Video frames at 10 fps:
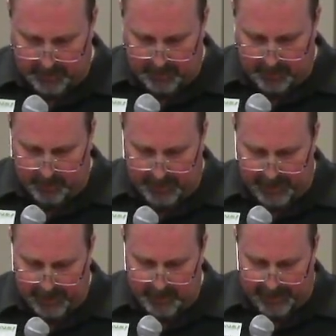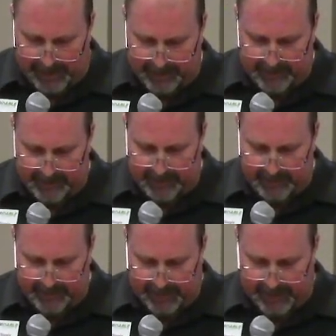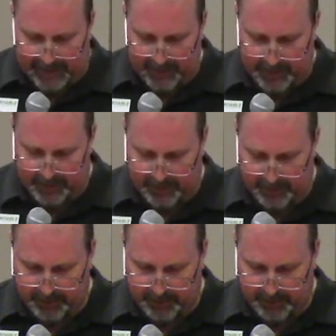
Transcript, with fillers: to raise badly needed cash.